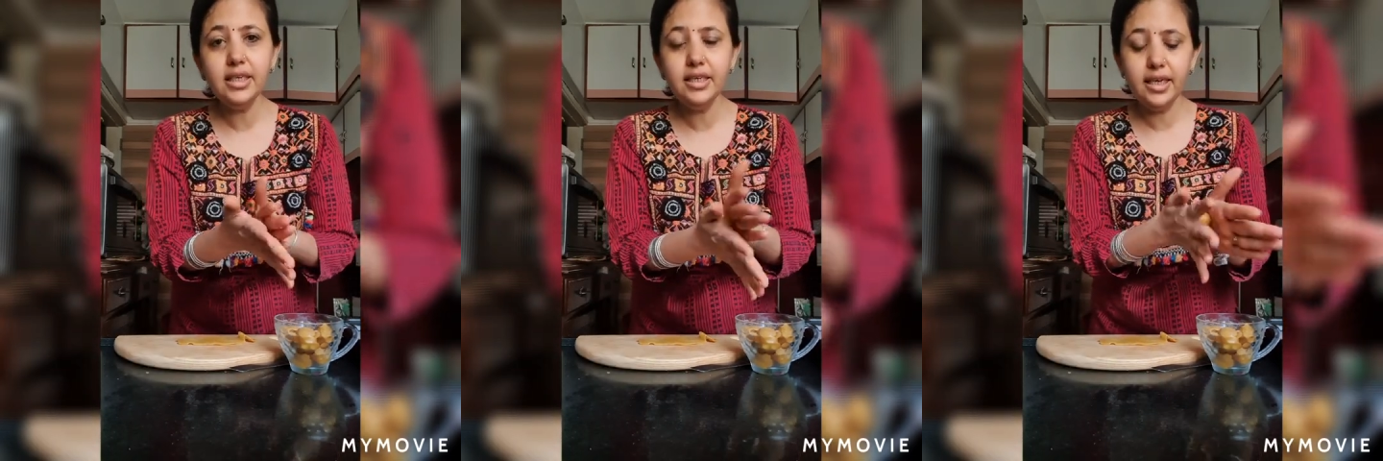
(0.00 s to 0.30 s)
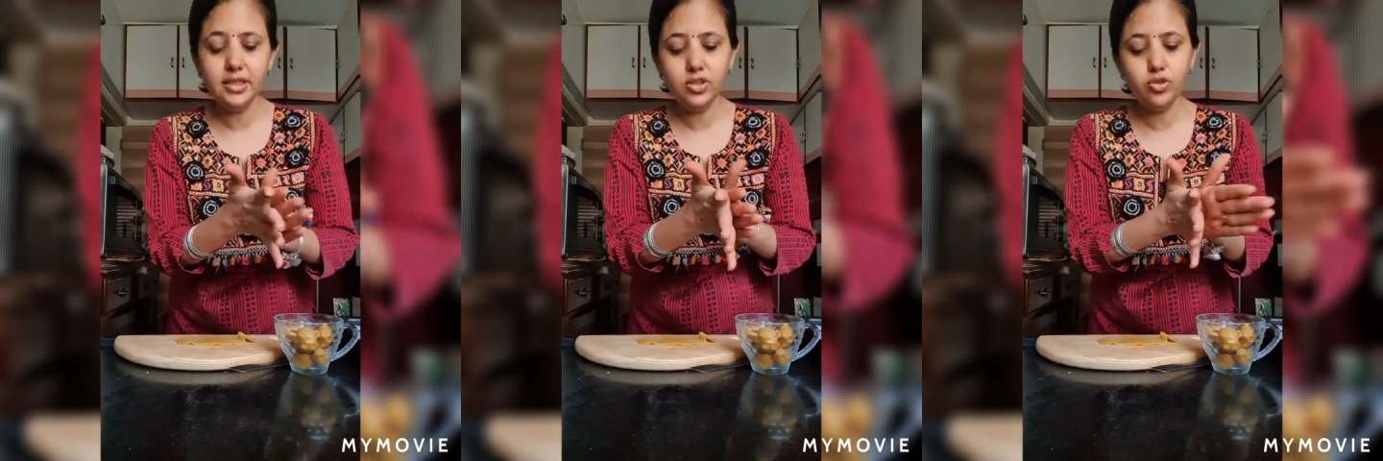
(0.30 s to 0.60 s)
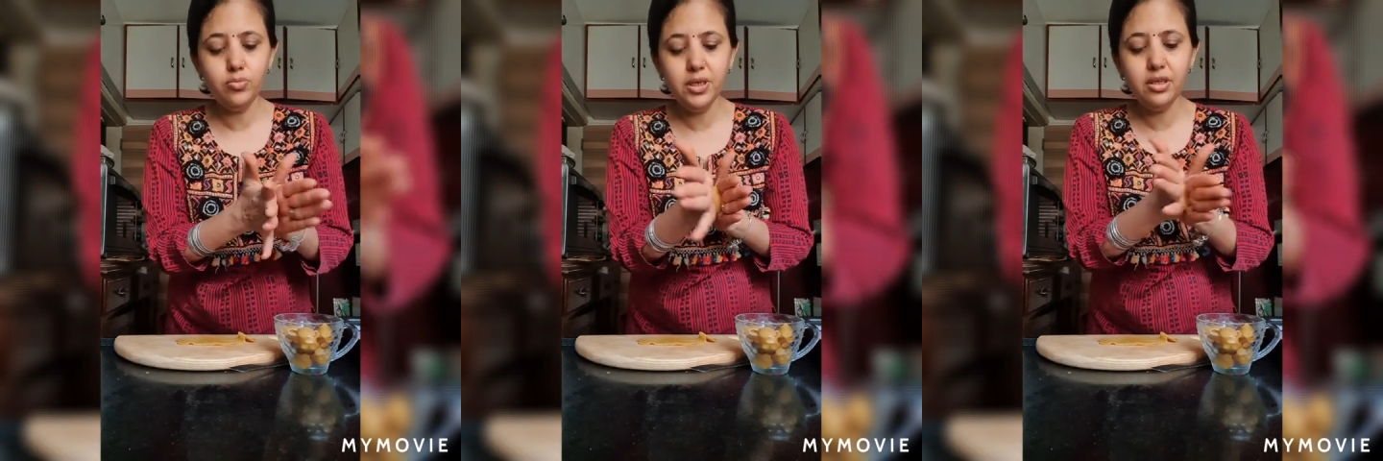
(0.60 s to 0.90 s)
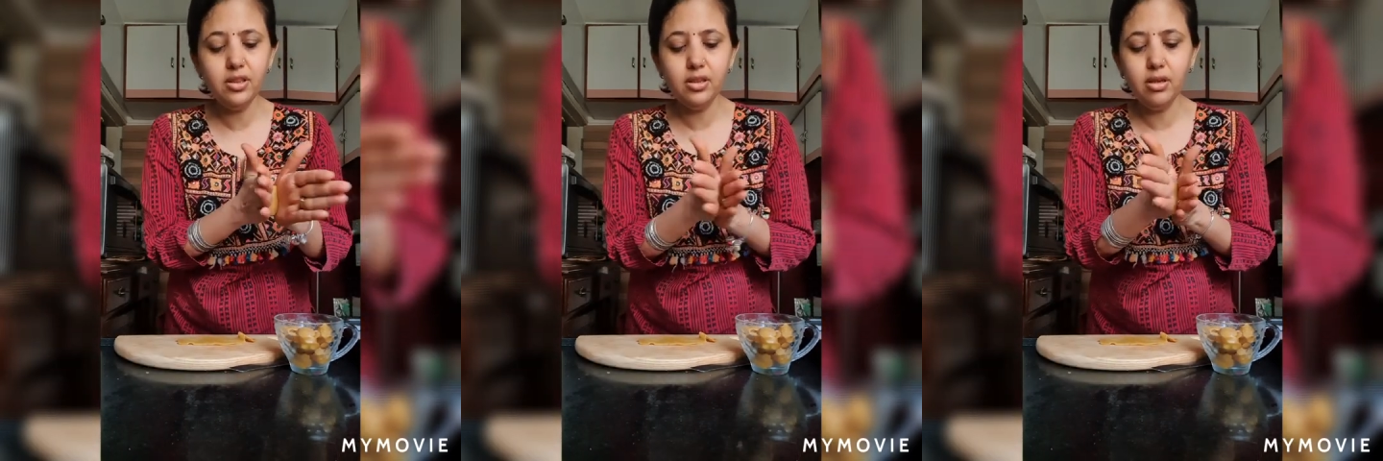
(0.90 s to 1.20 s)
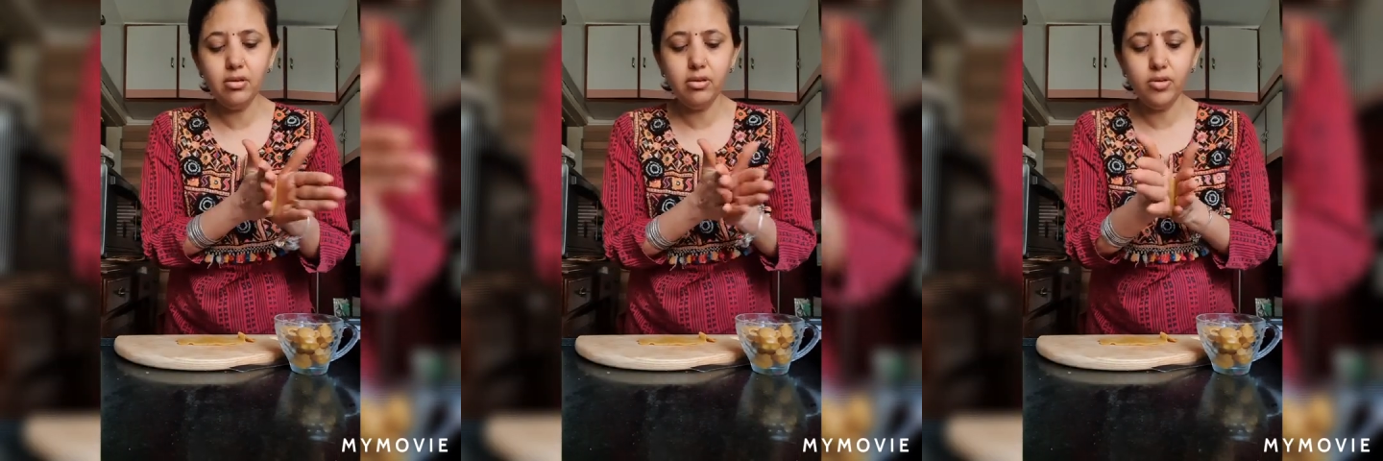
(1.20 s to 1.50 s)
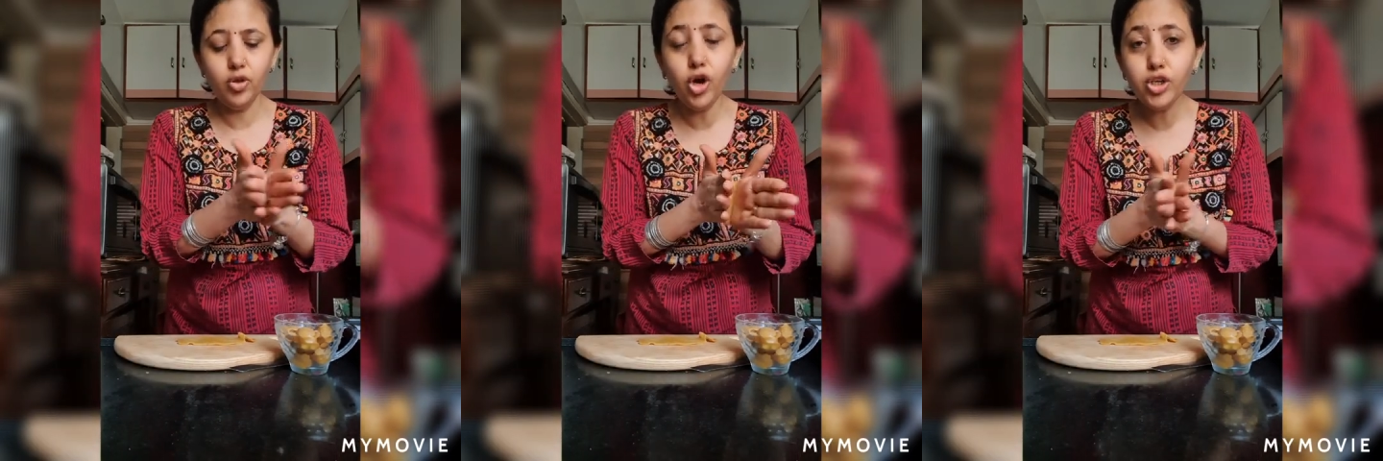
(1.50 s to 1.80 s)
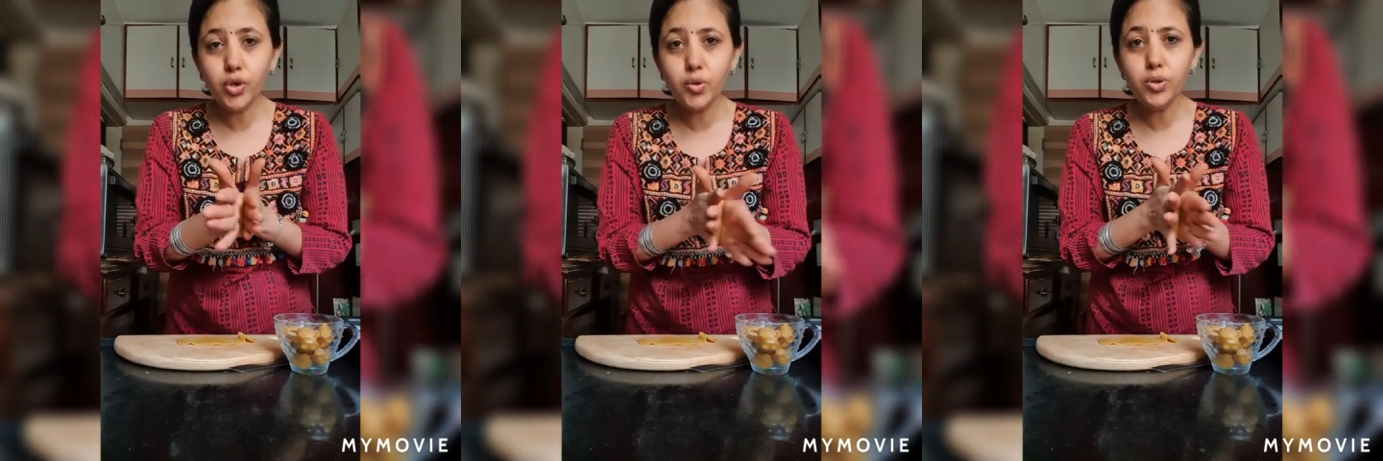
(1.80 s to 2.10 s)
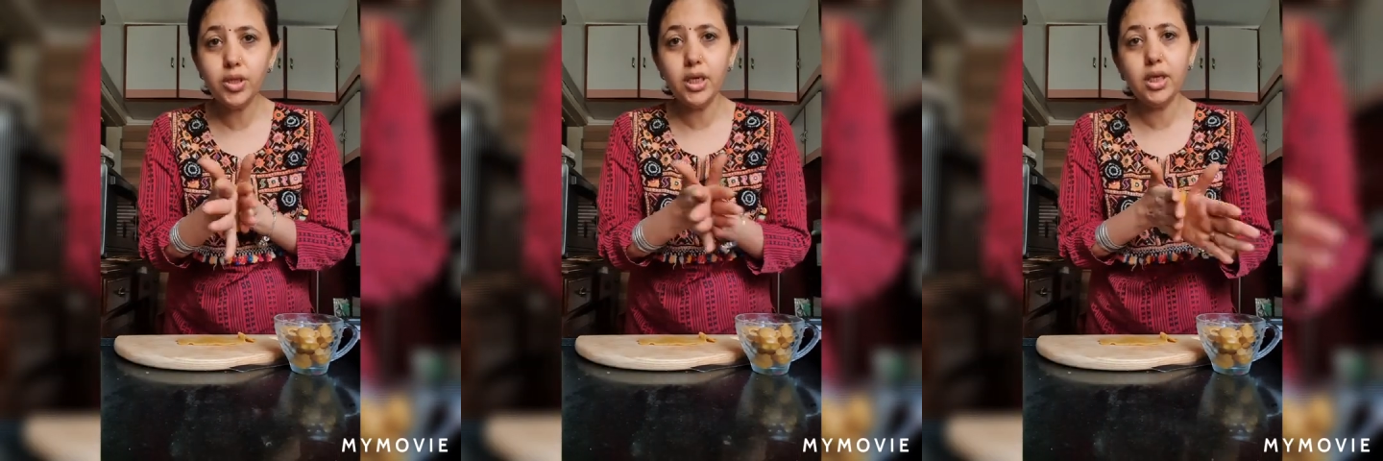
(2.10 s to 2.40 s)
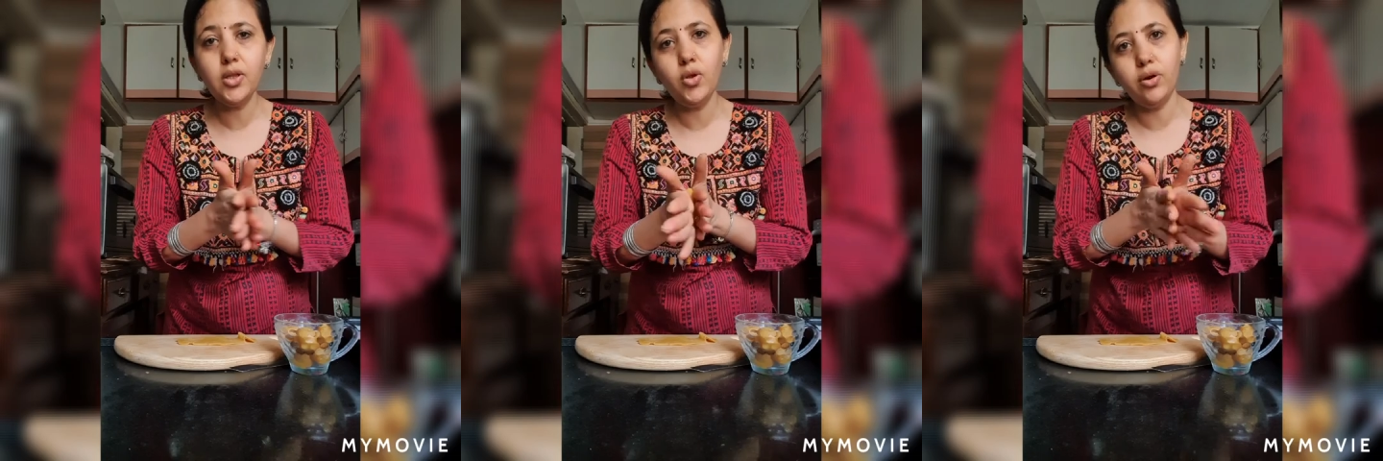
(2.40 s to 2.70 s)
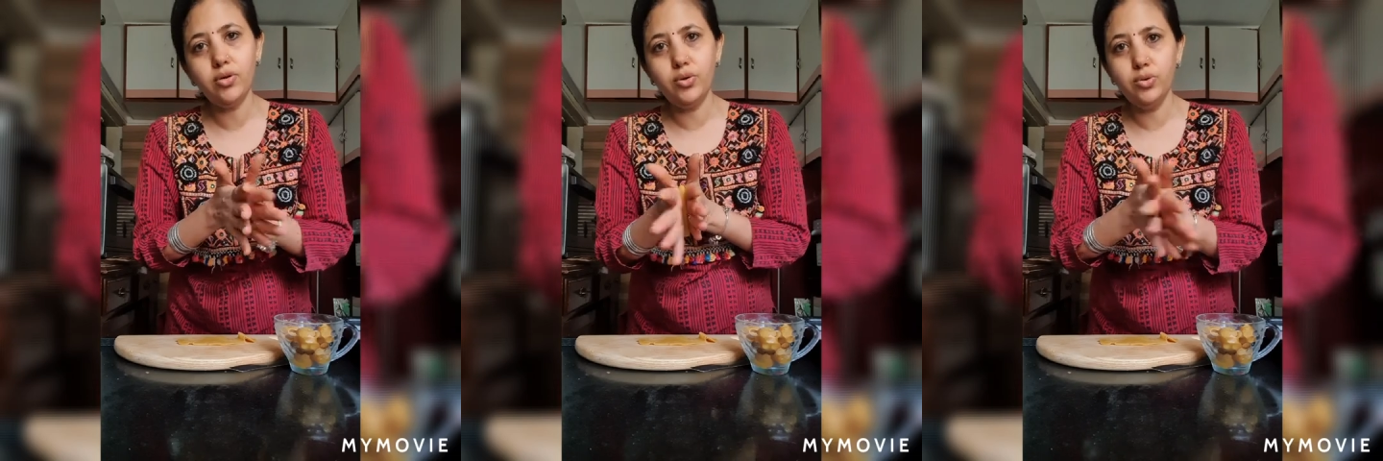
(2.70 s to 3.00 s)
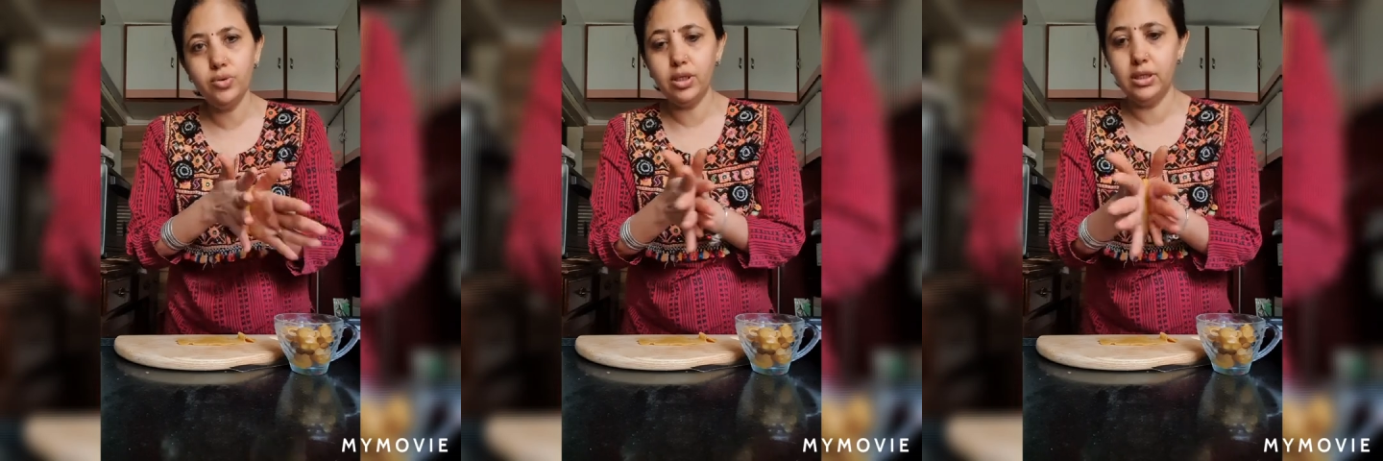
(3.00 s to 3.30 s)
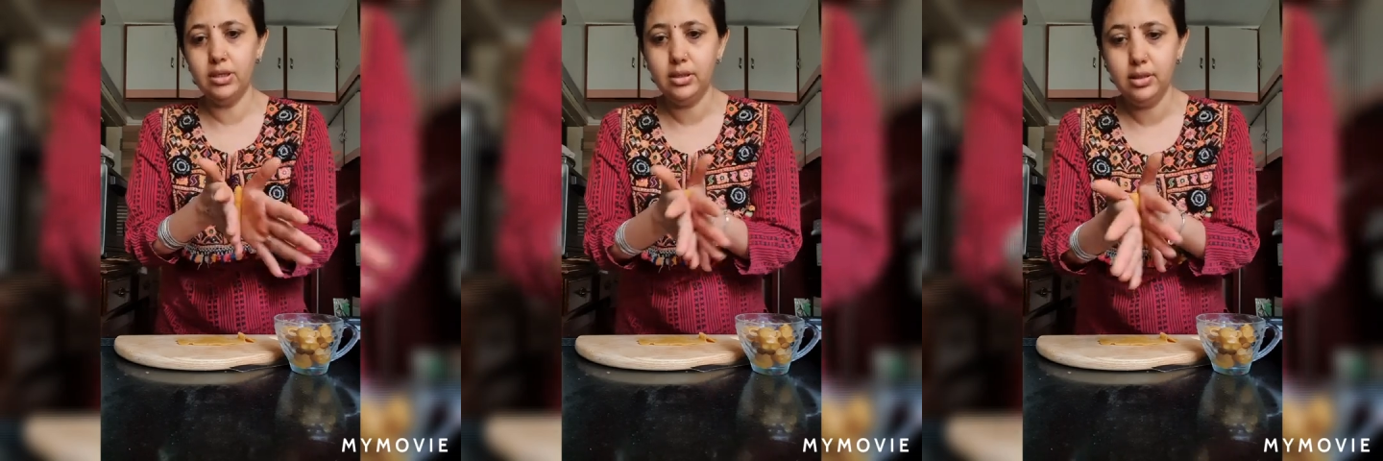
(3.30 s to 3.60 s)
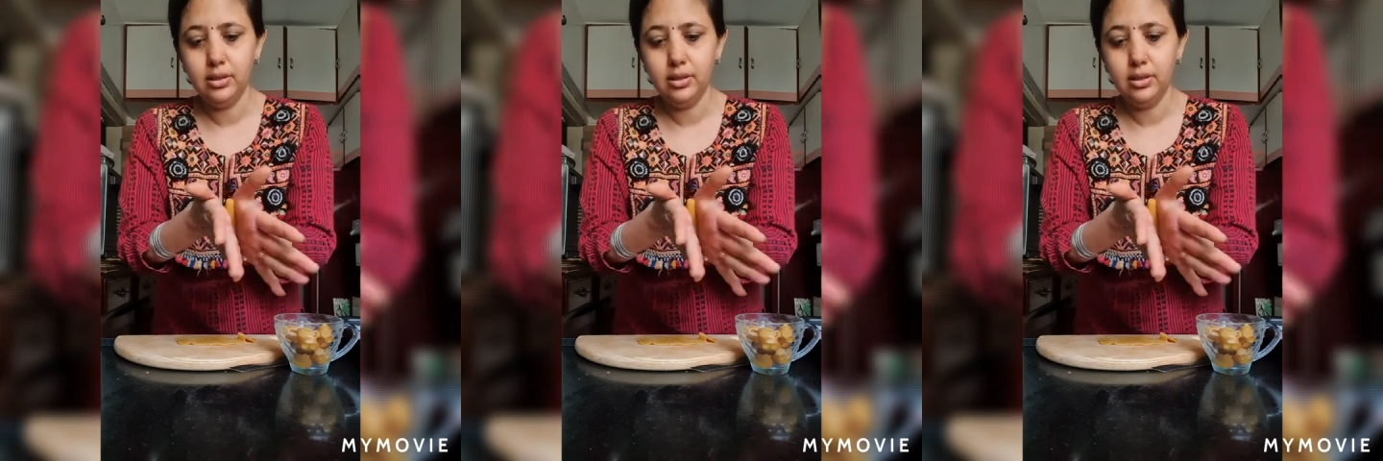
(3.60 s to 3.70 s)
it has to be not too thick, not too thin.